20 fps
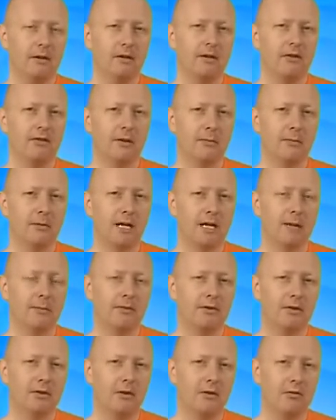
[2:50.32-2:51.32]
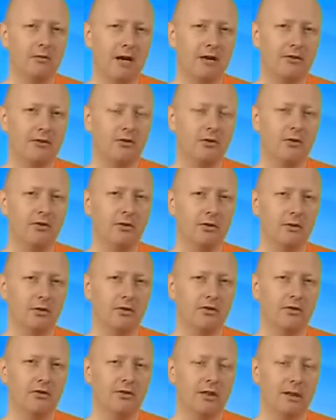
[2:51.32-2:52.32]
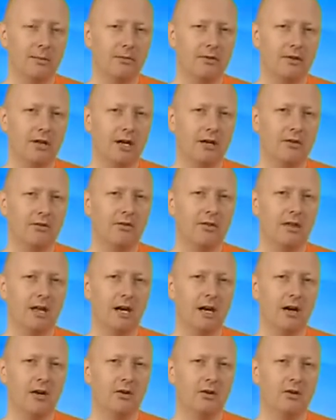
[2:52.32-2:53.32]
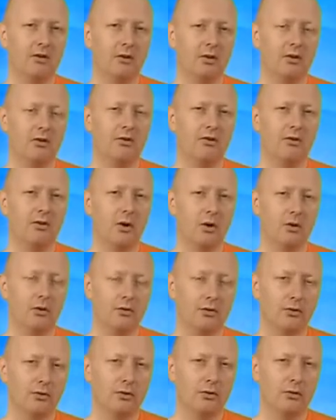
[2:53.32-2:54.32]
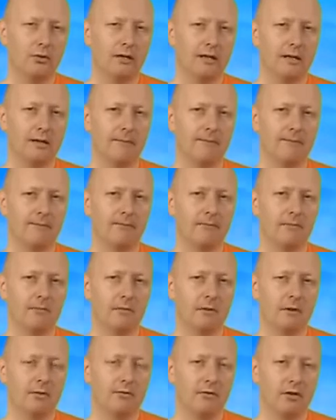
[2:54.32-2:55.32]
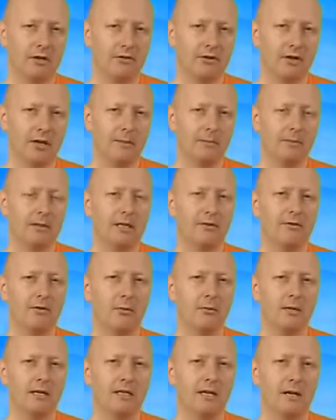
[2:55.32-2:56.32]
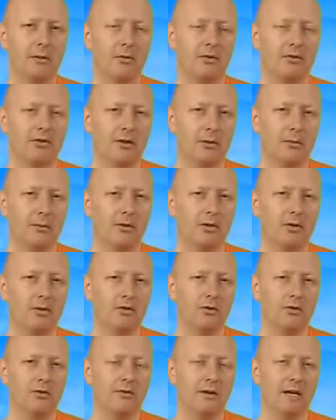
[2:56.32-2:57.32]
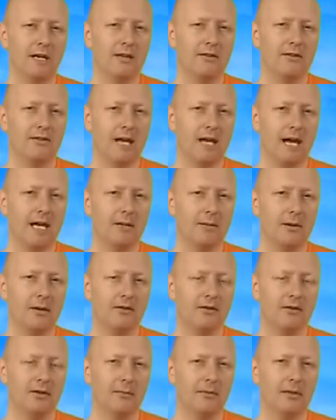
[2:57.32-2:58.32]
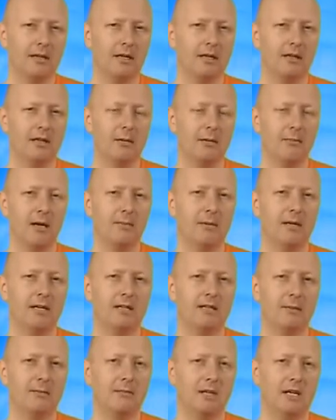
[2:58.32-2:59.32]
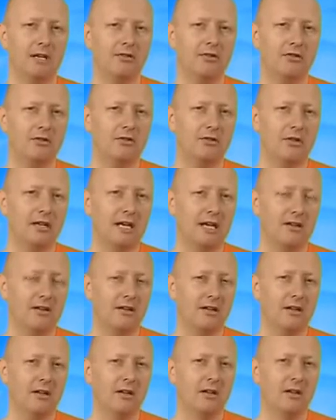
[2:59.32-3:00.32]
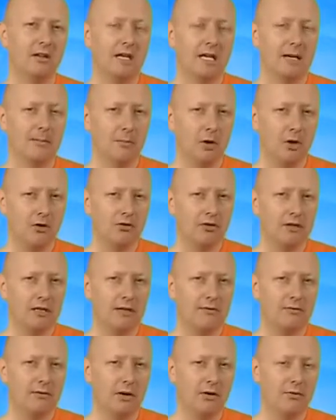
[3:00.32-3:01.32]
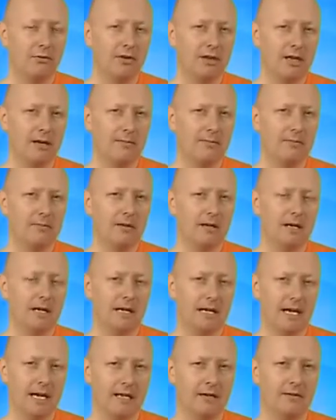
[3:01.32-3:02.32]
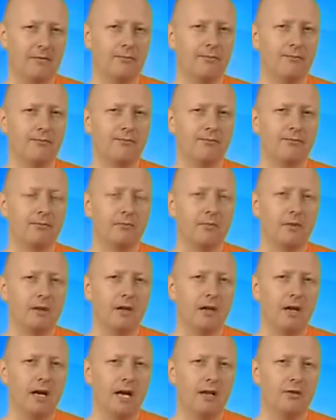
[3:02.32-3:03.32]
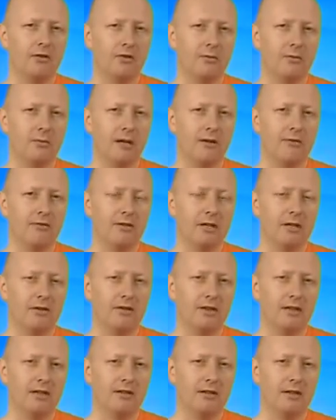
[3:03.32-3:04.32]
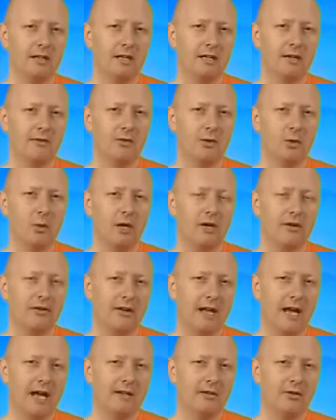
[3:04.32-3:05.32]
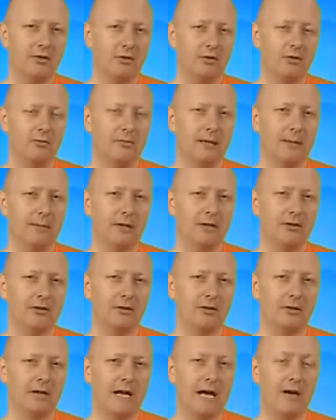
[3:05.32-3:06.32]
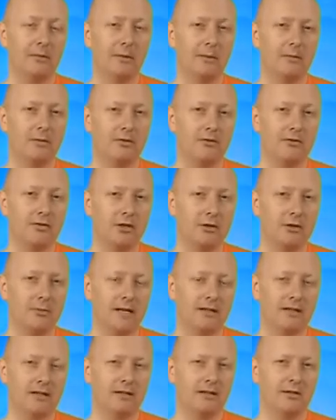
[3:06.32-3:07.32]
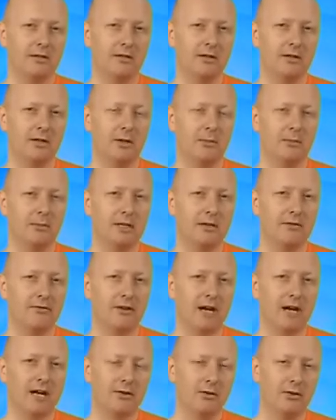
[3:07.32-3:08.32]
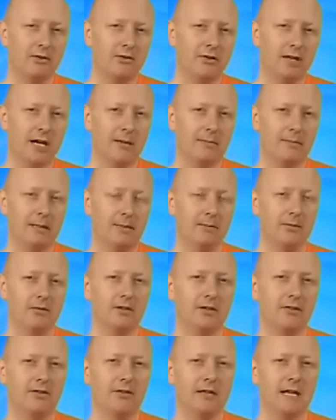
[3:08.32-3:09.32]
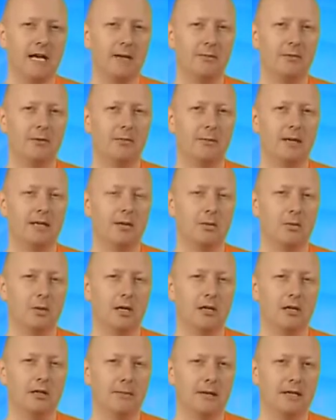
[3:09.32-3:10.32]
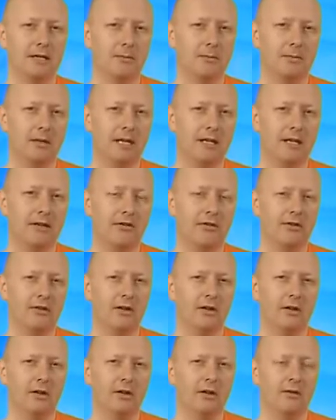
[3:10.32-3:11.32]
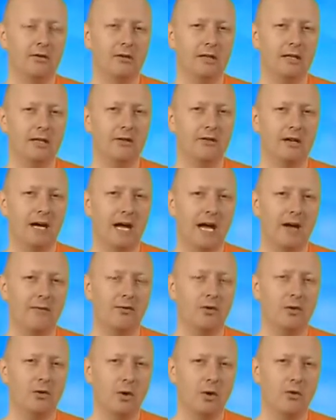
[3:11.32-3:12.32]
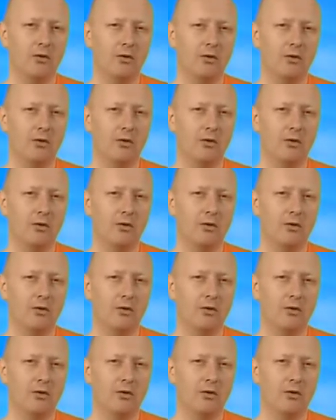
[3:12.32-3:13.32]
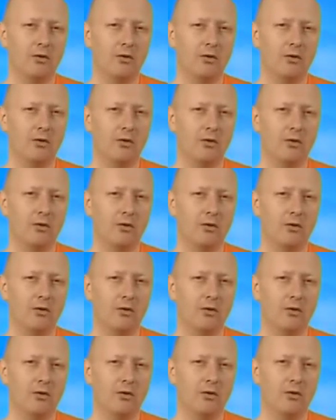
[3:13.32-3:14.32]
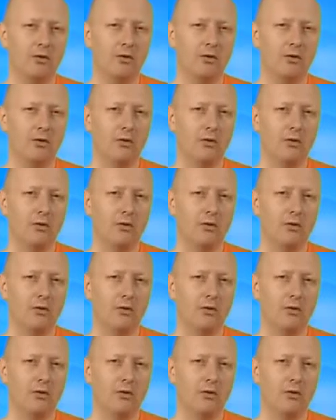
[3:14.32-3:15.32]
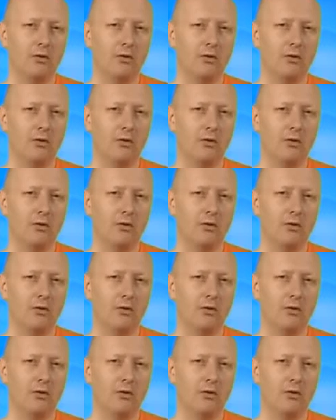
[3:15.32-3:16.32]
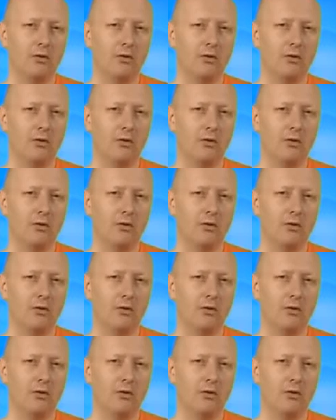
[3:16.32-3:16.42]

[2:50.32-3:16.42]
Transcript: Sometimes the rational solutions themselves, they are not the whole story. For example, if you meet up with someone who's very sad about something, there may be a temptation to get emotionally involved with them again, and you may feel that if you are sad too, maybe it will help them to feel better. But in fact, two sad people doesn't help to make the world a better place. You need to have your own emotional stability in order to help others out of their problems.